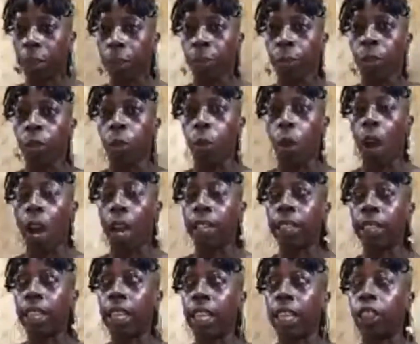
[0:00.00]
One
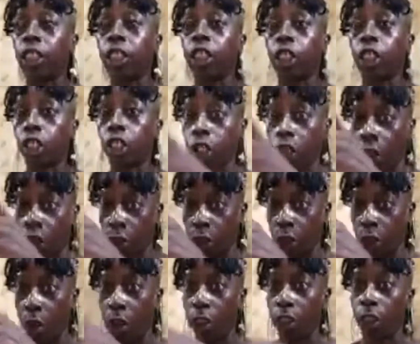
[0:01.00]
is to turn it
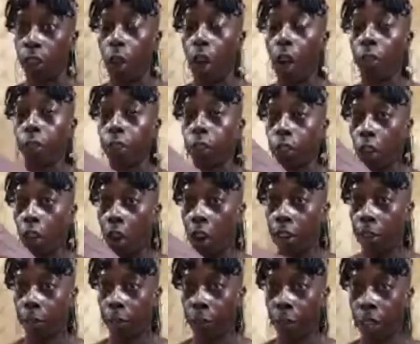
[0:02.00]
on and off, start,
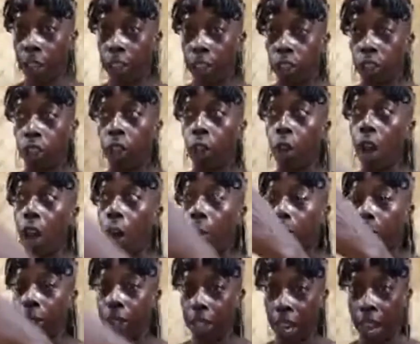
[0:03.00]
finish, up and
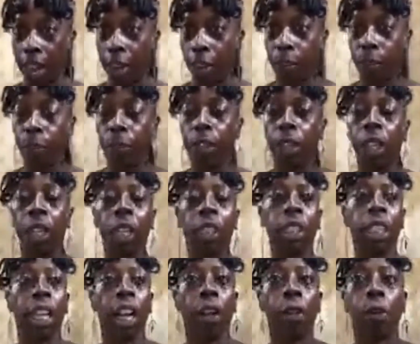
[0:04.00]
down. The
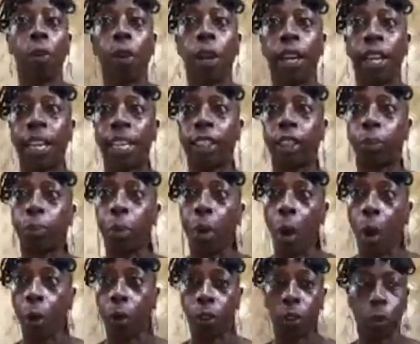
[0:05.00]
other one is
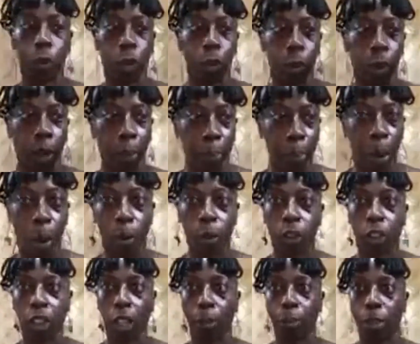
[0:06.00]
pulse, when you want to pulse
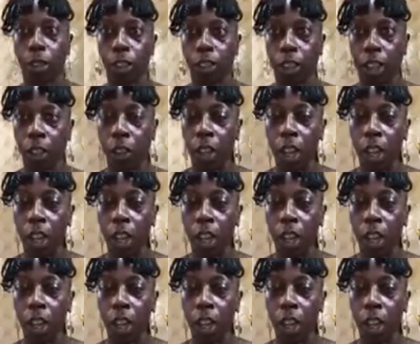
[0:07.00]
something.